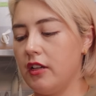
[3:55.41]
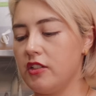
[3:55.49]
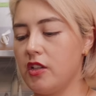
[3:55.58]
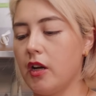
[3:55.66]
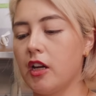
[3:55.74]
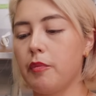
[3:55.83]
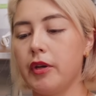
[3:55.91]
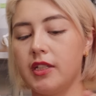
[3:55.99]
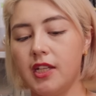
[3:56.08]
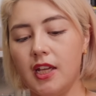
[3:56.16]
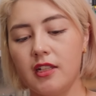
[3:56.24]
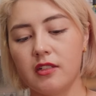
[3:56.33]
So I'm going to put
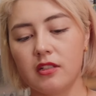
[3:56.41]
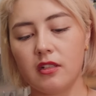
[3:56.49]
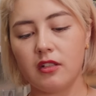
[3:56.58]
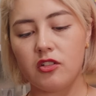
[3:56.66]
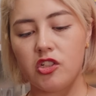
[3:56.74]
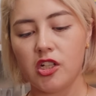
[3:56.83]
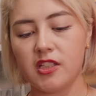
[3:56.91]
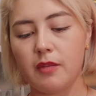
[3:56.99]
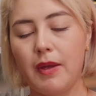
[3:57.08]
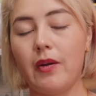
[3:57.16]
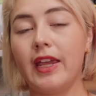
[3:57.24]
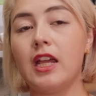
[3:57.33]
in just
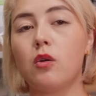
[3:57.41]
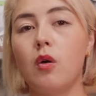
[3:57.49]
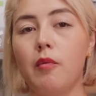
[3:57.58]
about equal